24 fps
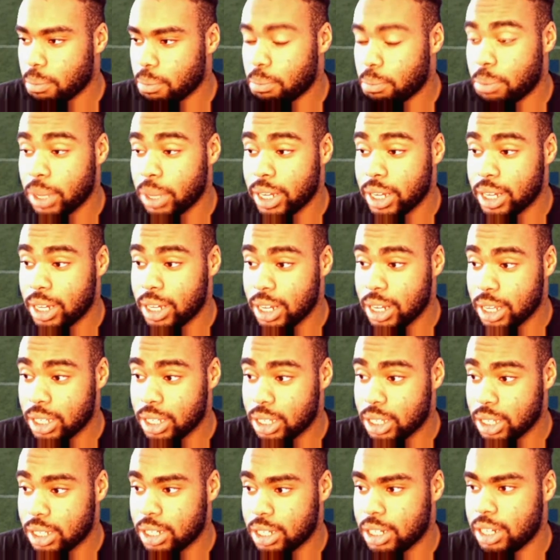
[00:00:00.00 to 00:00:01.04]
But
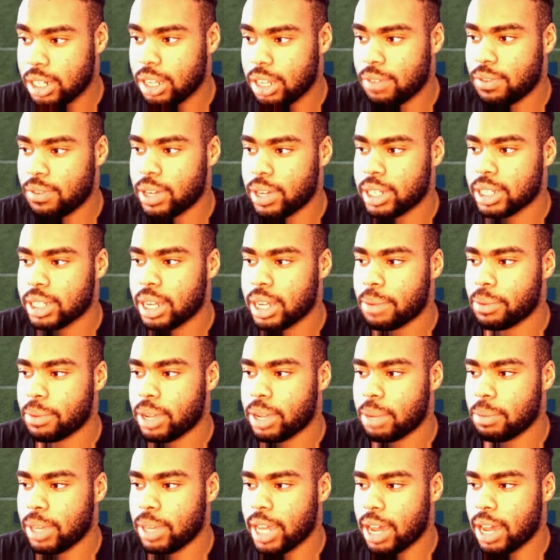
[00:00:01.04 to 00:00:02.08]
this is the defense I'm
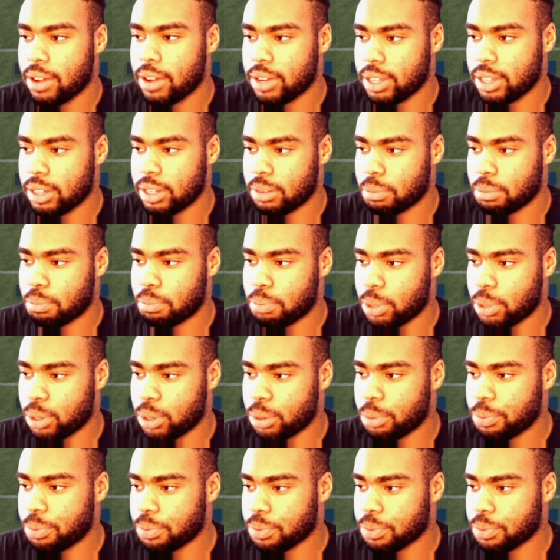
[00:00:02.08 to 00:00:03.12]
coming out in. Boom.